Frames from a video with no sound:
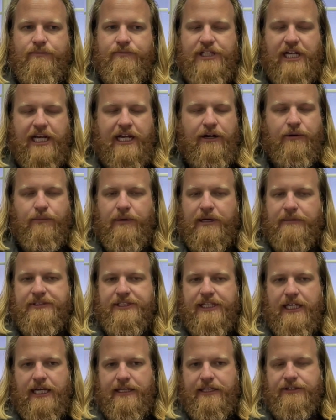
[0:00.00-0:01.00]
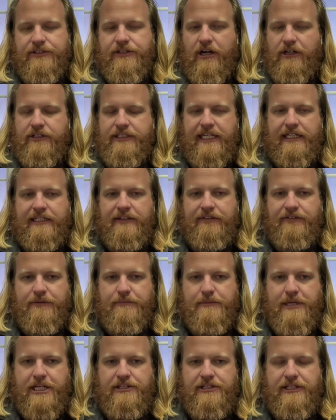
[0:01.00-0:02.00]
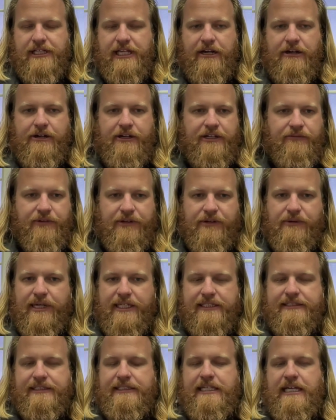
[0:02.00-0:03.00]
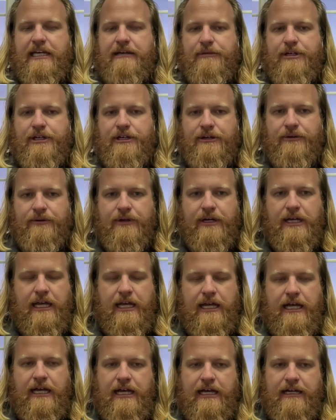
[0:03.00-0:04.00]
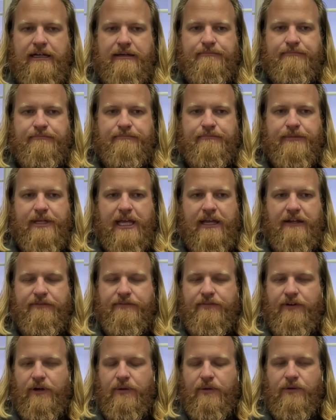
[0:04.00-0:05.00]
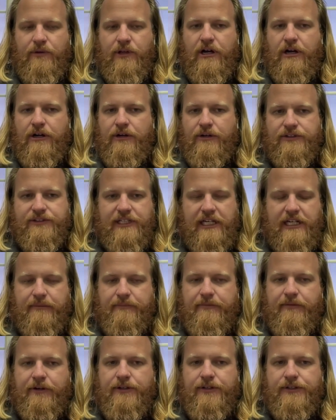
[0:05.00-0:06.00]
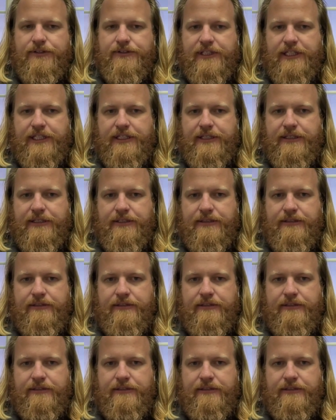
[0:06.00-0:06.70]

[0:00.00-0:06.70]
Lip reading: Check out our website. There's contact information there. You can request a demo and follow along or sign up for a newsletter.